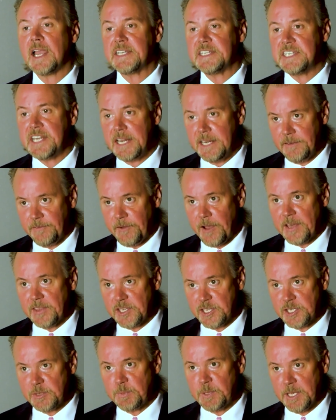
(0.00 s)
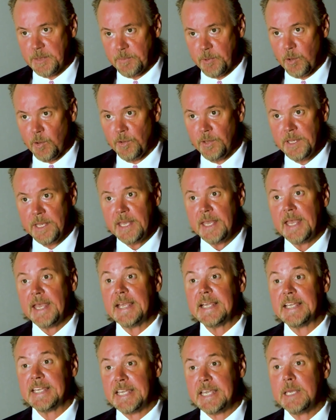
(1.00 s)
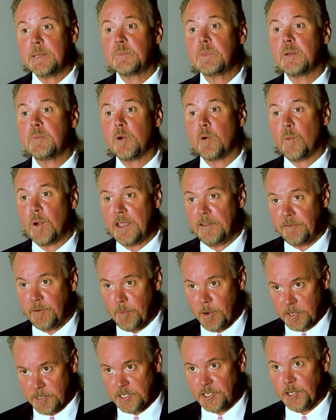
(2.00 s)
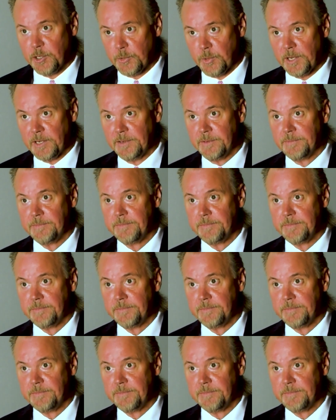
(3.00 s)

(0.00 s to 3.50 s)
identify these people and keep them away from our children